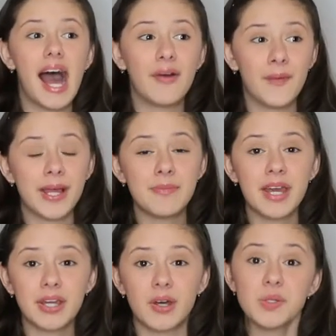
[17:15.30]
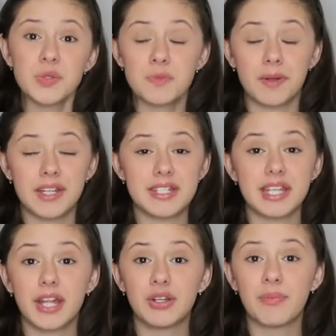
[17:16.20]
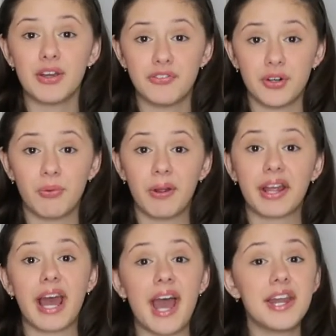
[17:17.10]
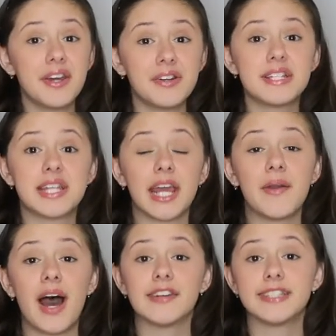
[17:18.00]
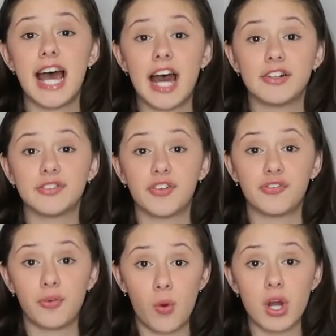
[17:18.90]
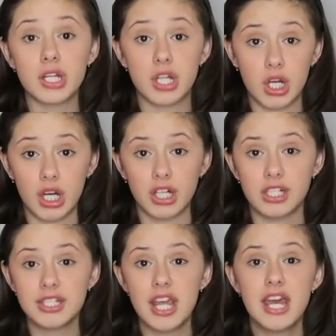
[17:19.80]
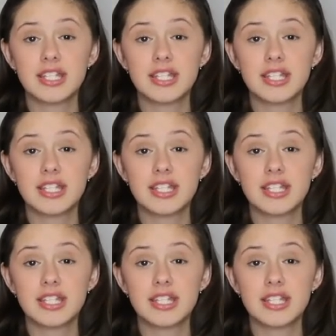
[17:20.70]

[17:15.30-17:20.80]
when my coach was putting together my footwork, I noticed that you have to have four turns.